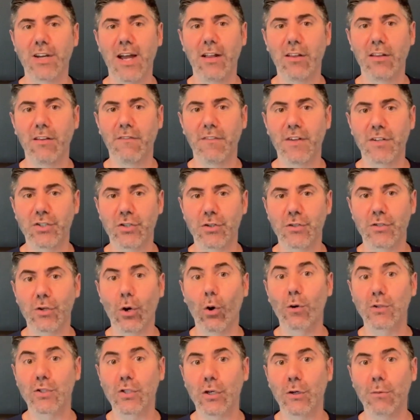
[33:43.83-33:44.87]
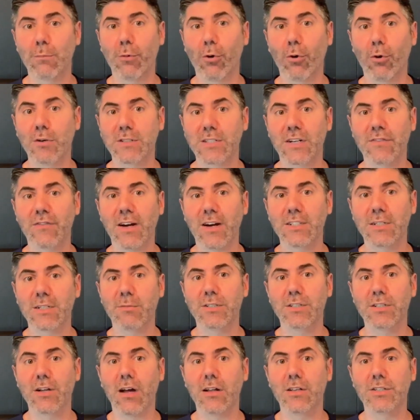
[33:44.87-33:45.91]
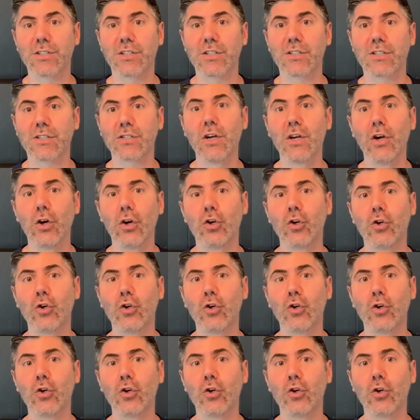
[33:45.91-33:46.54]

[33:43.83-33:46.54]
Helen Fincher is also a board certified dermatologist